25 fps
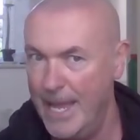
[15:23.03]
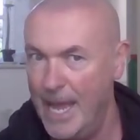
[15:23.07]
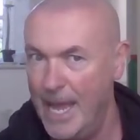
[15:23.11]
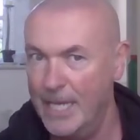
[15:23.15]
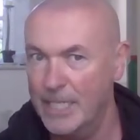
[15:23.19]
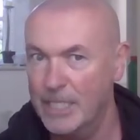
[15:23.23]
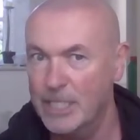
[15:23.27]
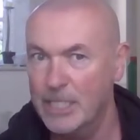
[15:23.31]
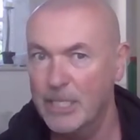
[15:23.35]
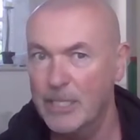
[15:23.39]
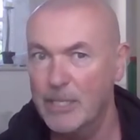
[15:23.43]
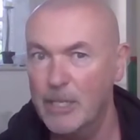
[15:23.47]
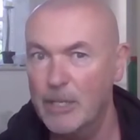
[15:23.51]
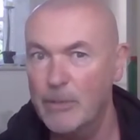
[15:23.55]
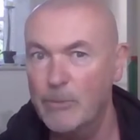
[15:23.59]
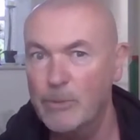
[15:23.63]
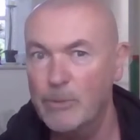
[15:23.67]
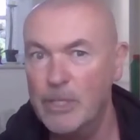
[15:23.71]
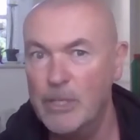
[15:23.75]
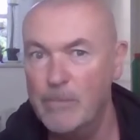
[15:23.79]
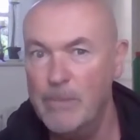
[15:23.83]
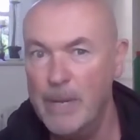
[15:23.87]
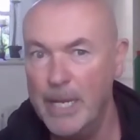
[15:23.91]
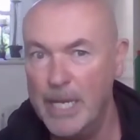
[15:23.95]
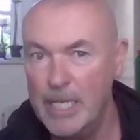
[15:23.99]
and
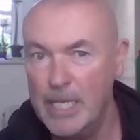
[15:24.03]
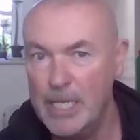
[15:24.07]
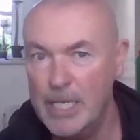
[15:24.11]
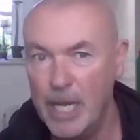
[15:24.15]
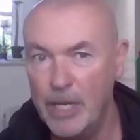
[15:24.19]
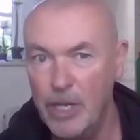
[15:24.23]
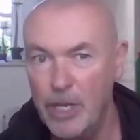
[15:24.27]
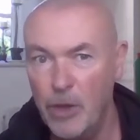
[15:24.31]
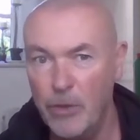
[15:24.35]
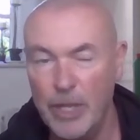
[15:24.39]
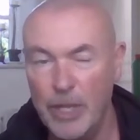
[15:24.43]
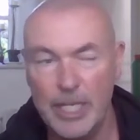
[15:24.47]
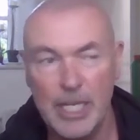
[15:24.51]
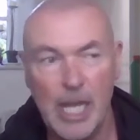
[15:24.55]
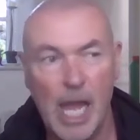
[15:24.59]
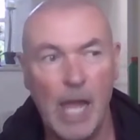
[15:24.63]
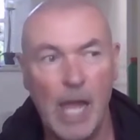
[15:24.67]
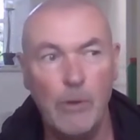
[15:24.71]
the minute I know that